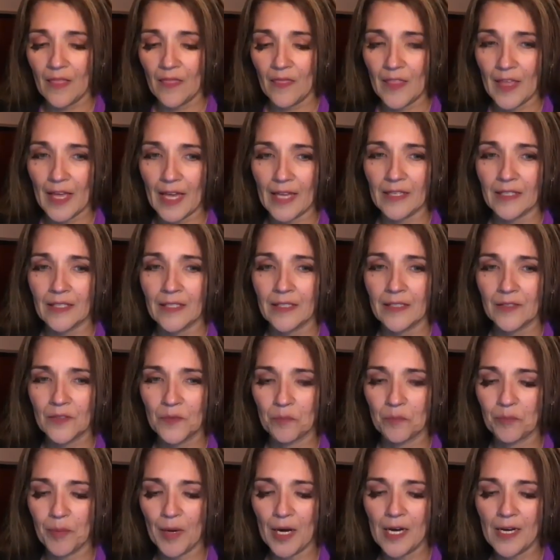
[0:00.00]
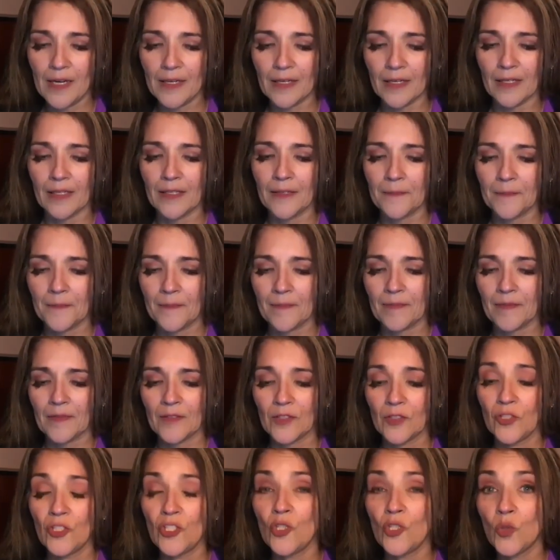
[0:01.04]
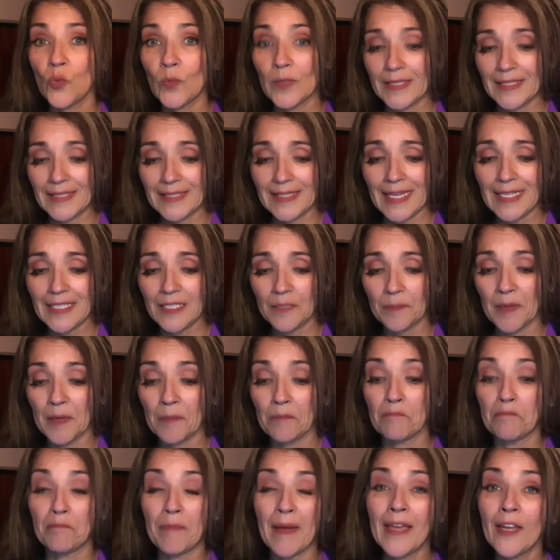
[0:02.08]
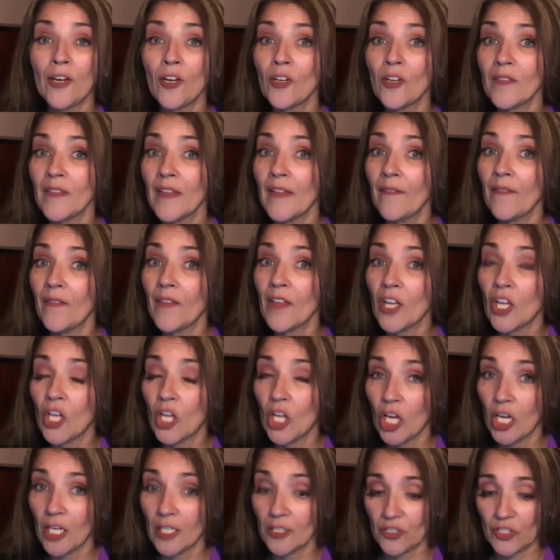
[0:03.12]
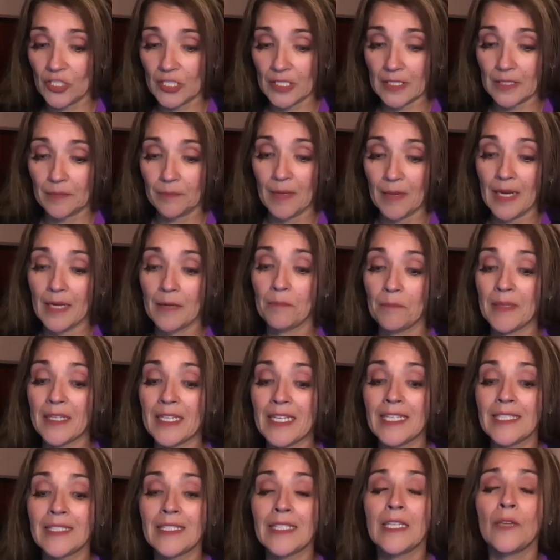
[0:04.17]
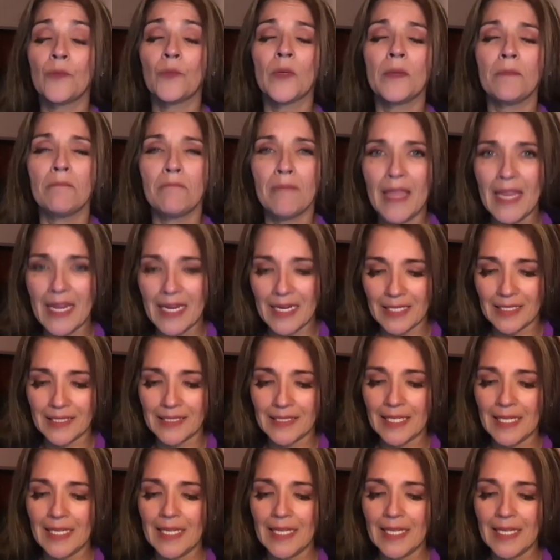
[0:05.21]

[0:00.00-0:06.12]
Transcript: that his body knew resentment better than the conscious mind because he remained